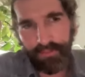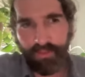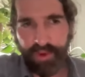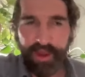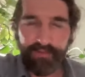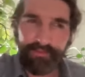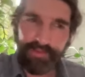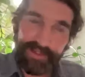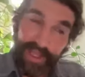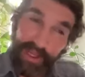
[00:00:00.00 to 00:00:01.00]
We have
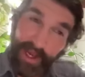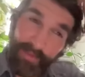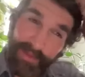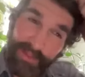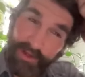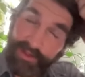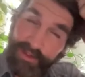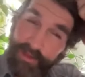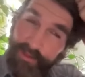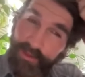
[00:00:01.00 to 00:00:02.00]
the second episode is
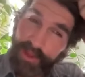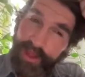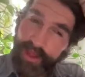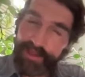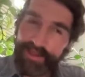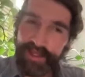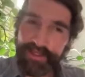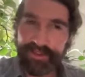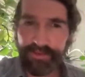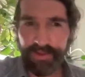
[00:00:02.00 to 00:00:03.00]
going to be playing at
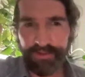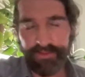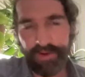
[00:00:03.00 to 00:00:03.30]
Dances with